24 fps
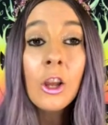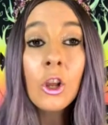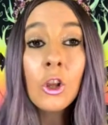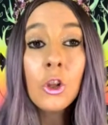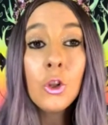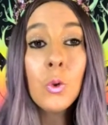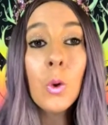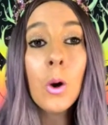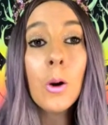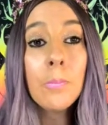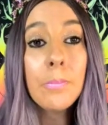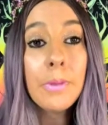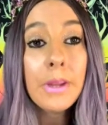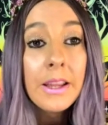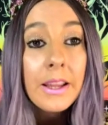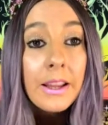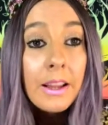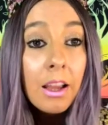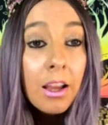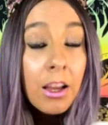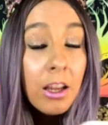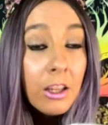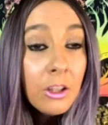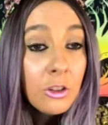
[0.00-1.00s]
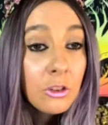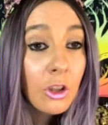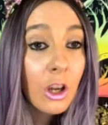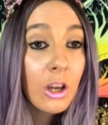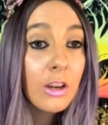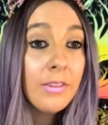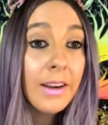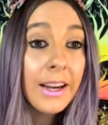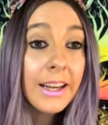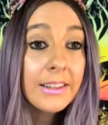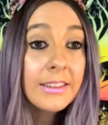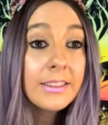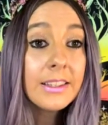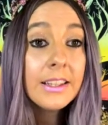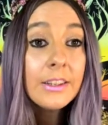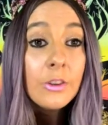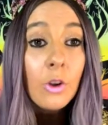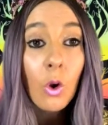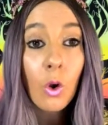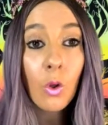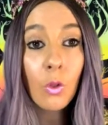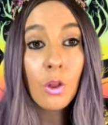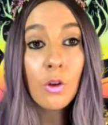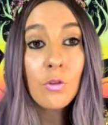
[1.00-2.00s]
you are being directed
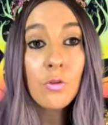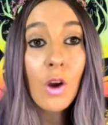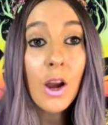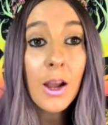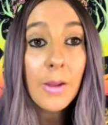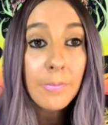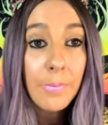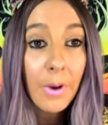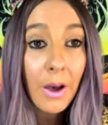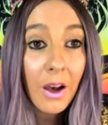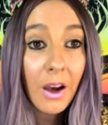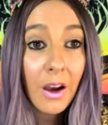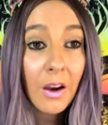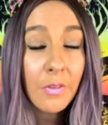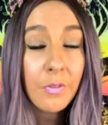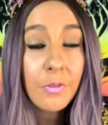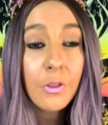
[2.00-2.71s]
on the right path,